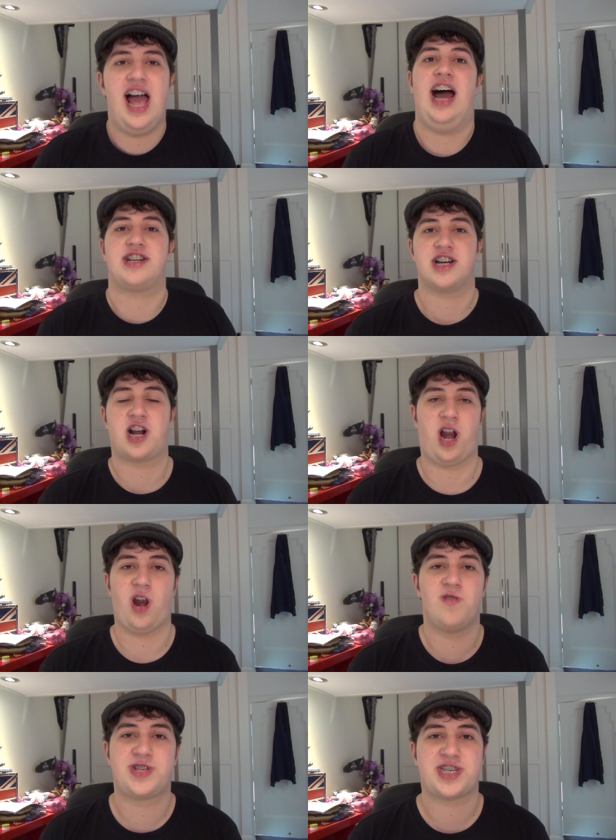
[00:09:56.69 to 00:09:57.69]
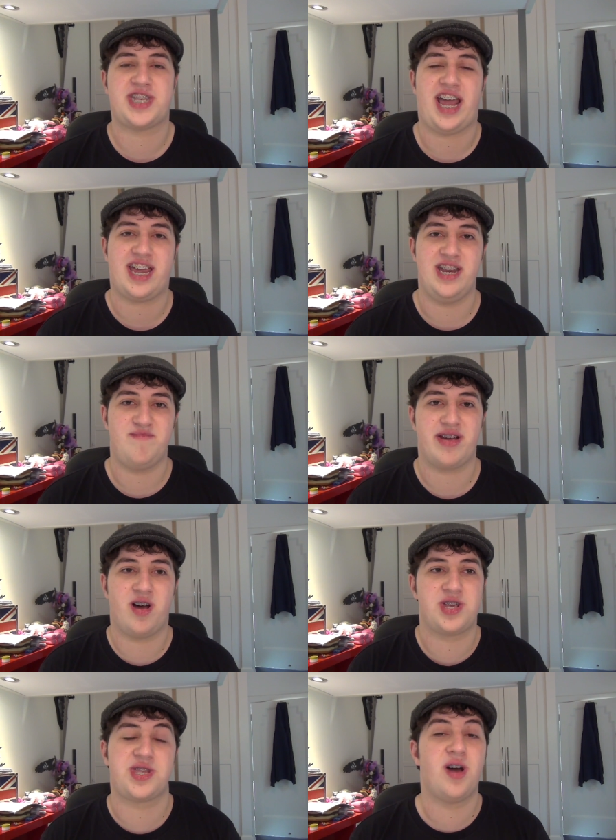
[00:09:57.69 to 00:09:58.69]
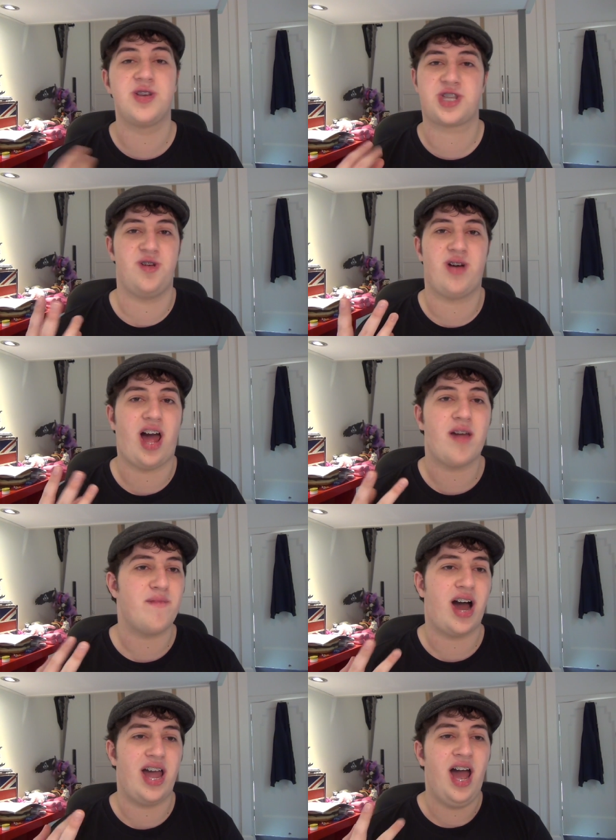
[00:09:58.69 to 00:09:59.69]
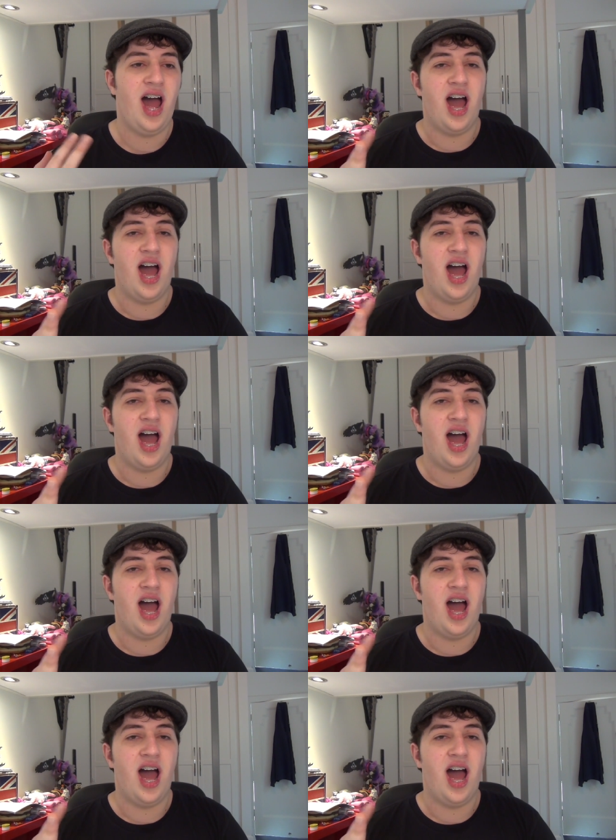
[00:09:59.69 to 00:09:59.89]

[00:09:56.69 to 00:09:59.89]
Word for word: at a close second, because those two are like my